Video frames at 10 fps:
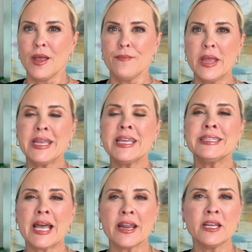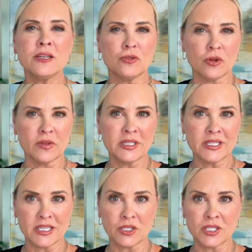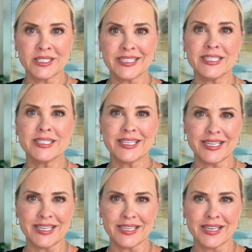Making data-driven decisions is key.